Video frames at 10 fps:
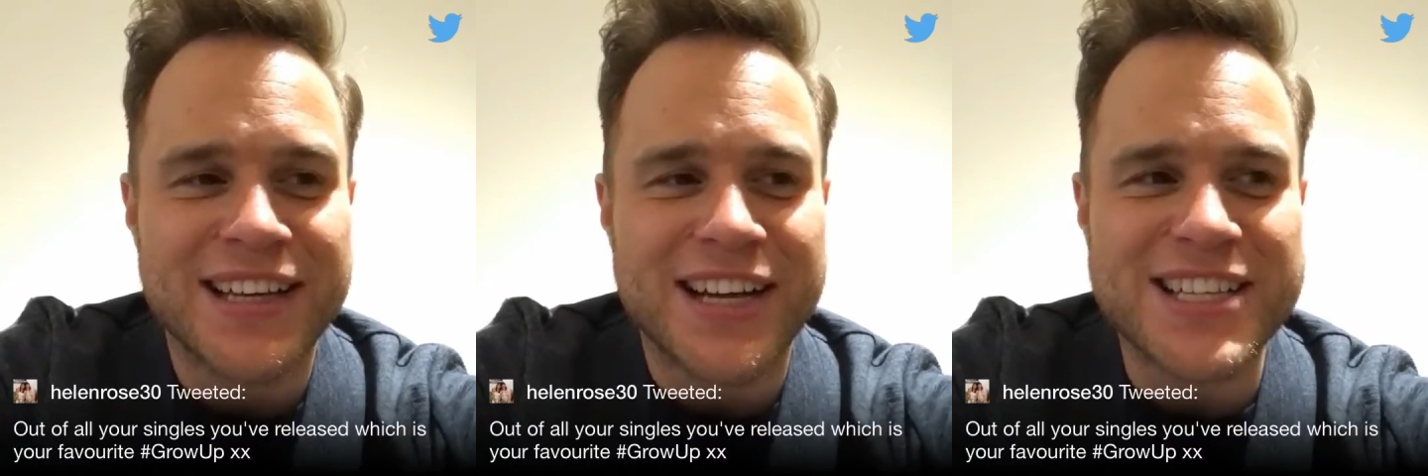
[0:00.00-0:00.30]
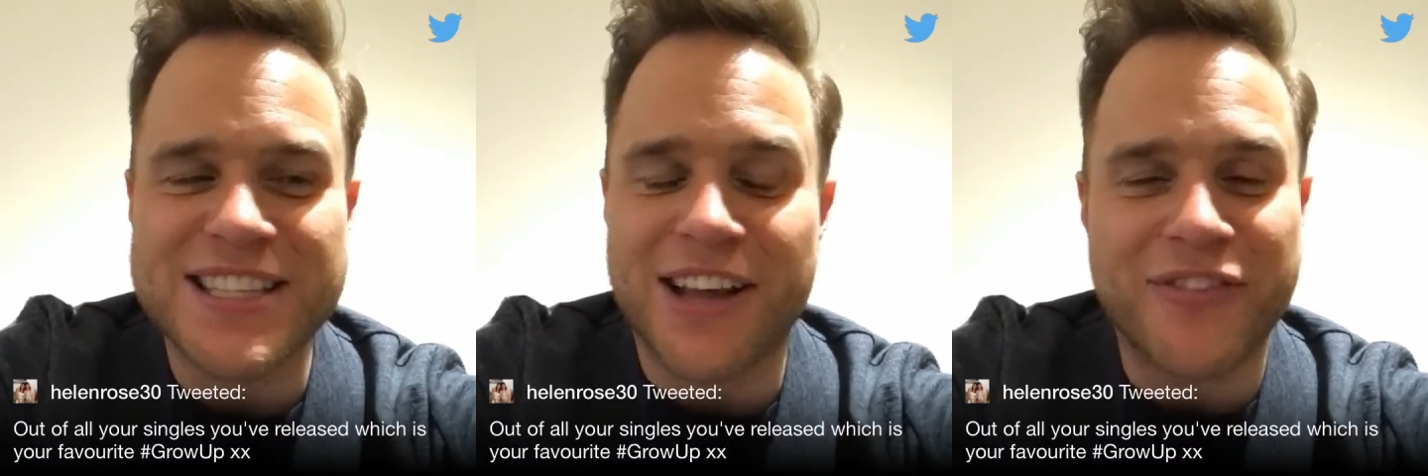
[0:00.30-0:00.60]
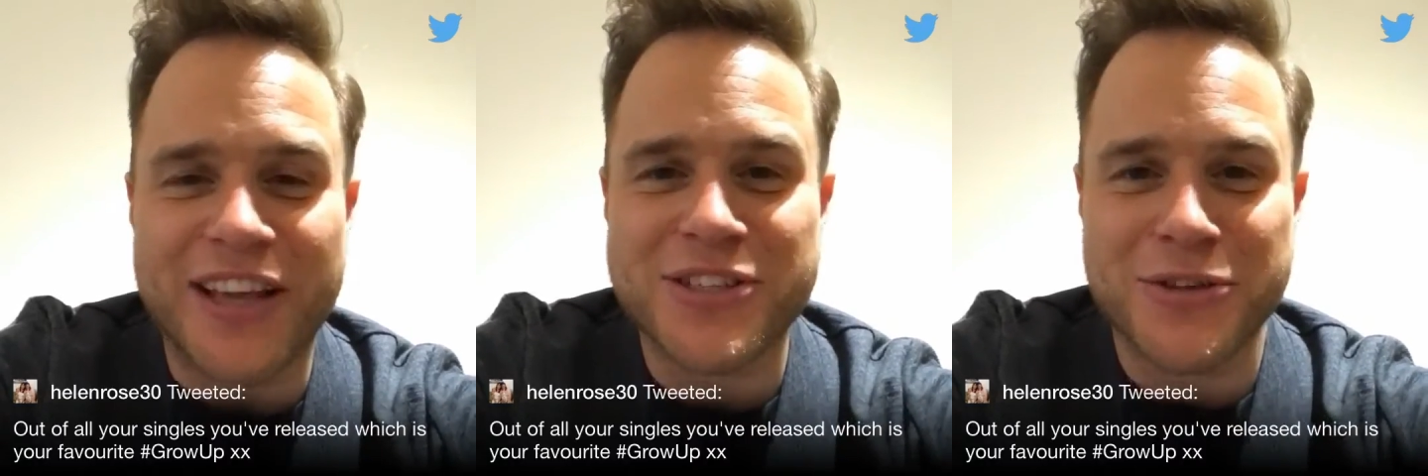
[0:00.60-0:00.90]
I just love
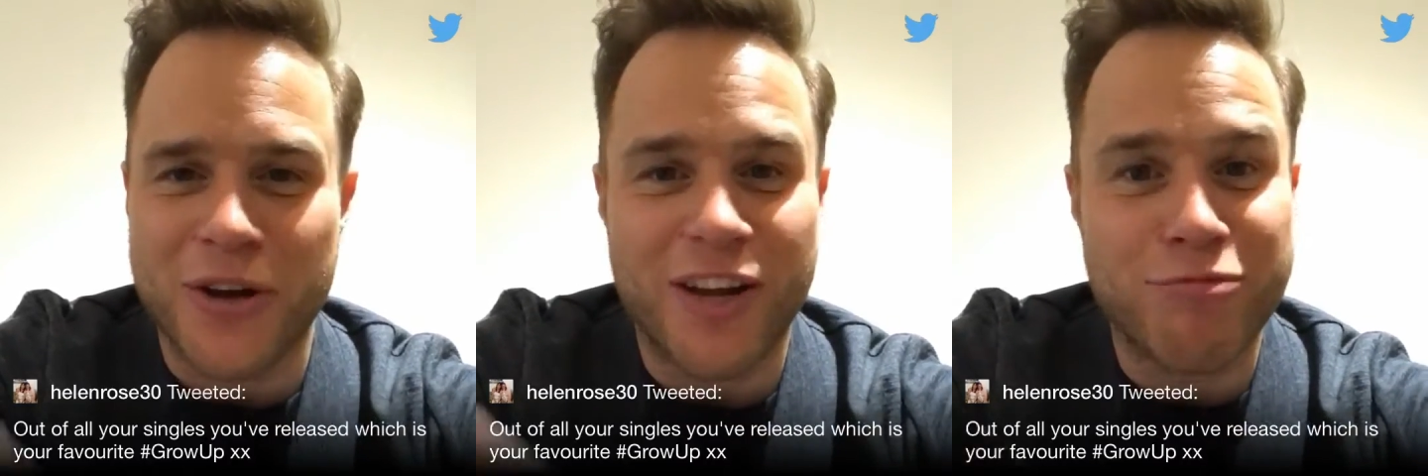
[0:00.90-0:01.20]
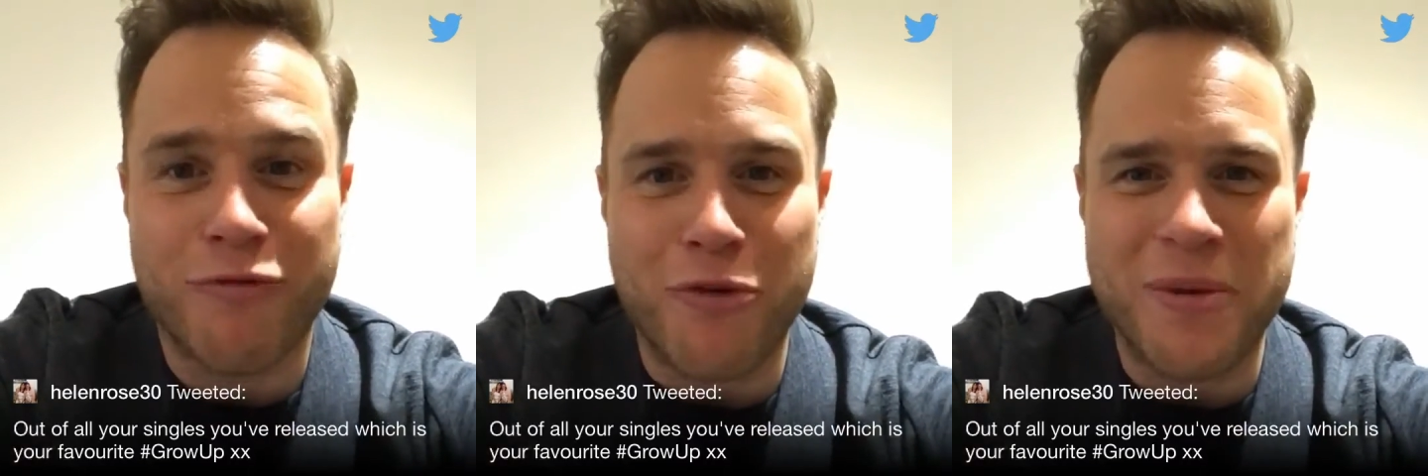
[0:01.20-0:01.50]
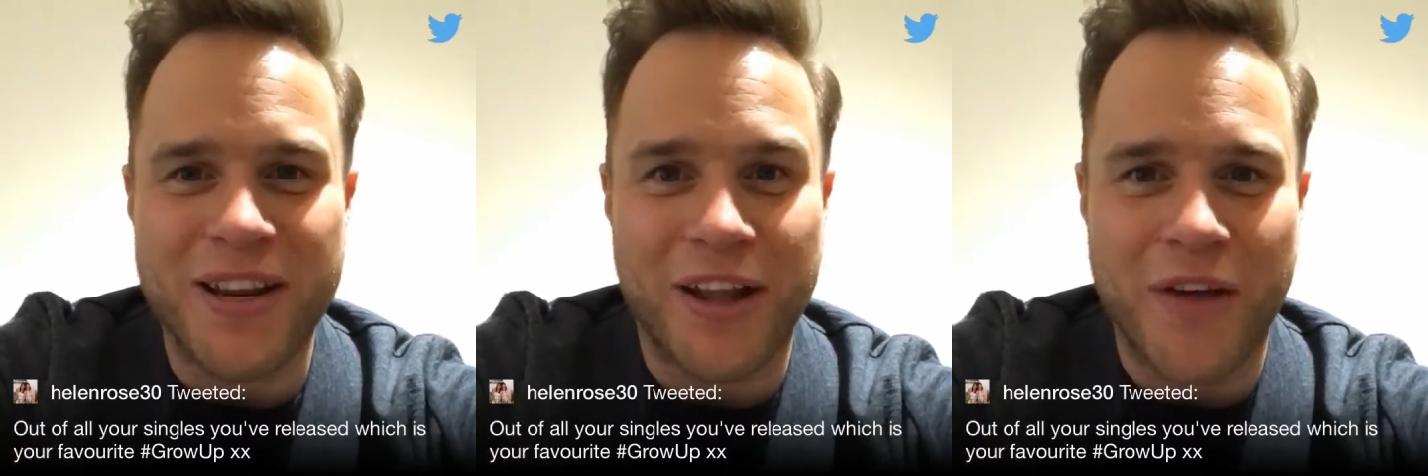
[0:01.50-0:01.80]
that song. Love
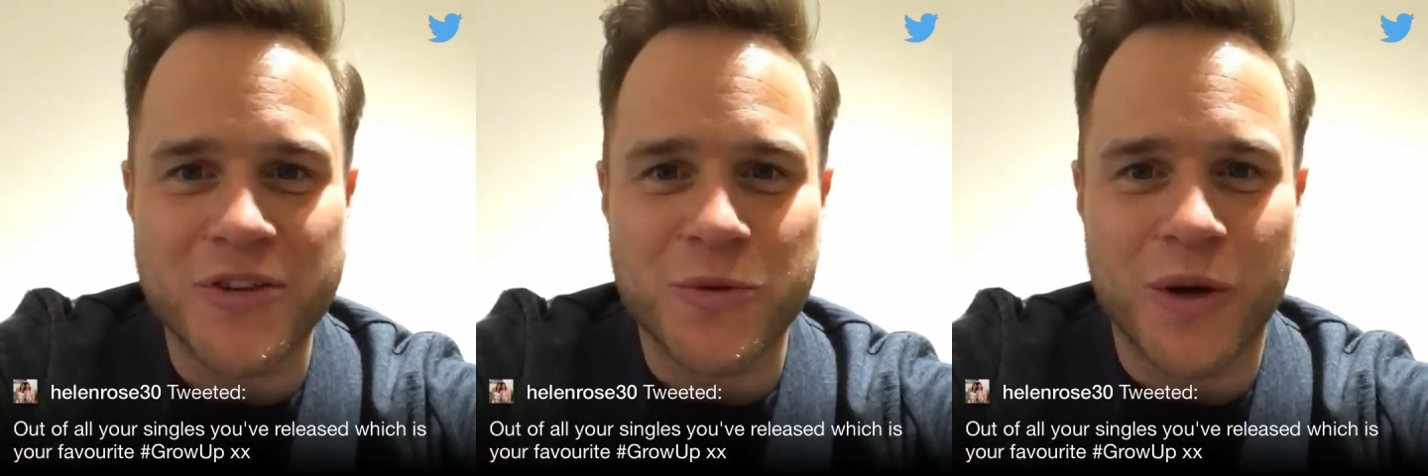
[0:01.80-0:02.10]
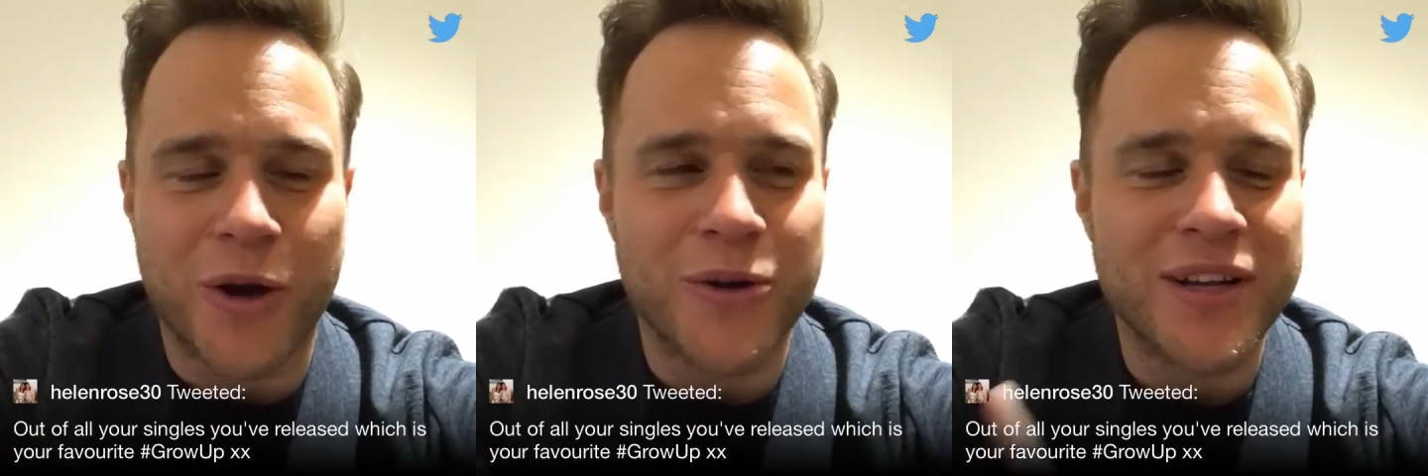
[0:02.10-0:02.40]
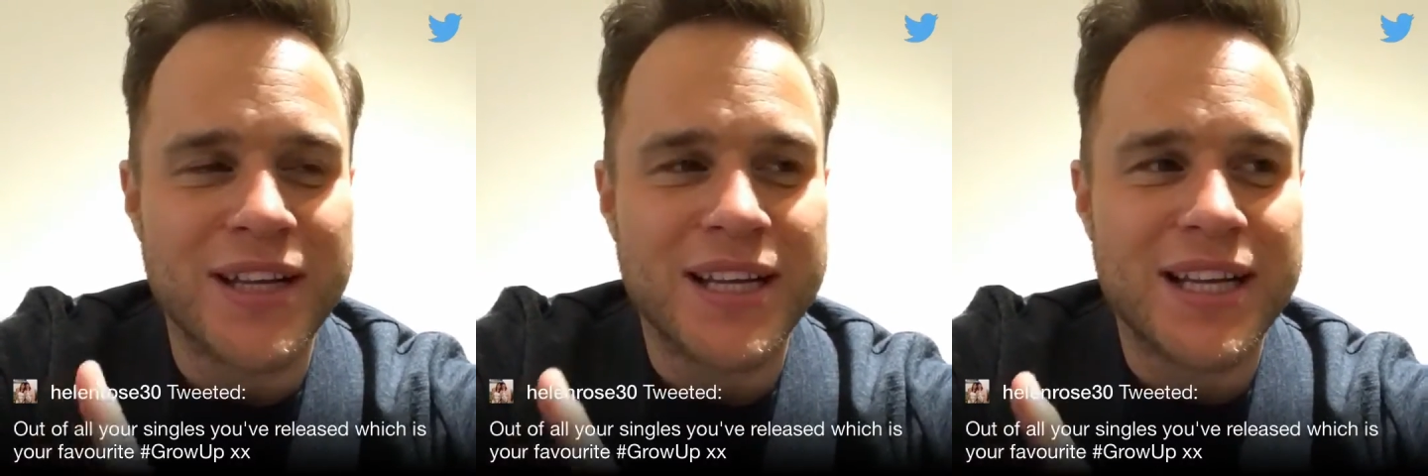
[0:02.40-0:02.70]
performing it live as well.
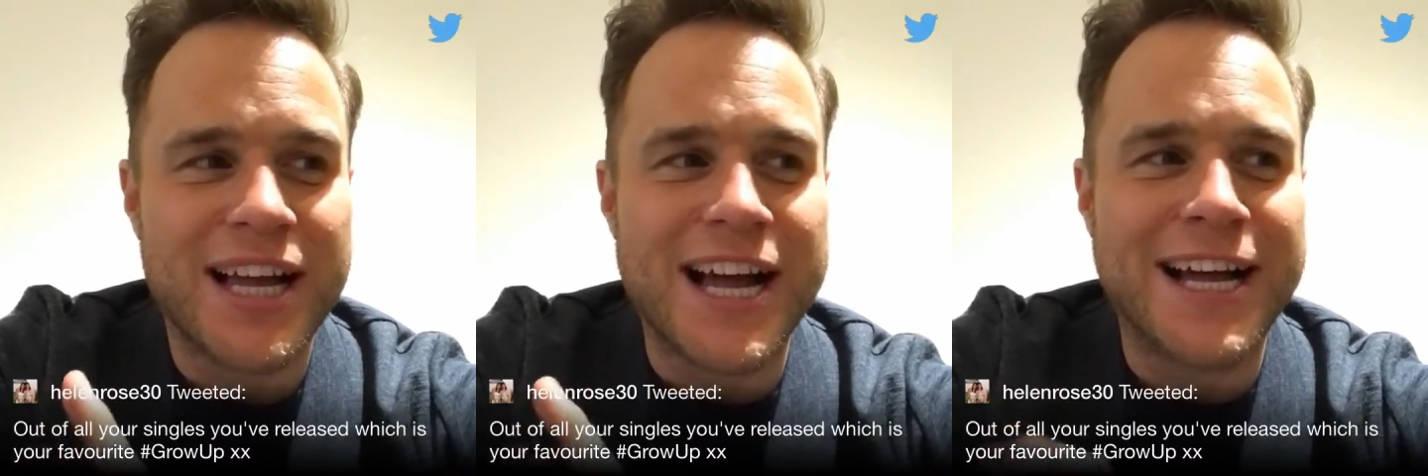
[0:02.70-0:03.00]
But